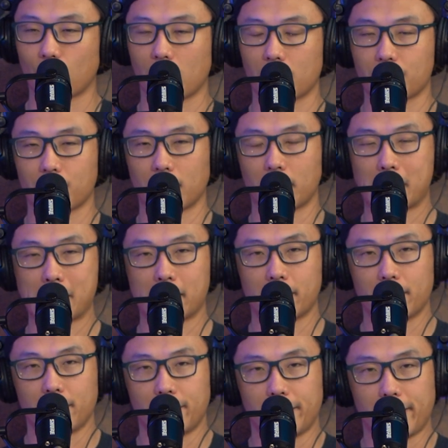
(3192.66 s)
walks, right?
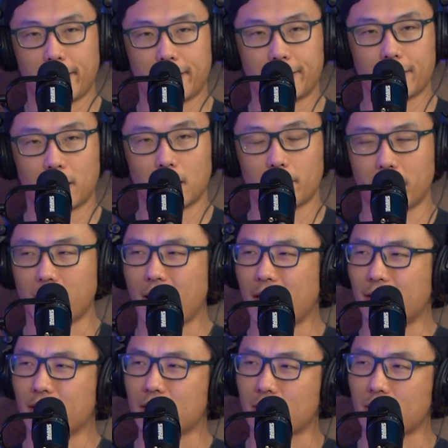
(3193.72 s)
And yeah, I think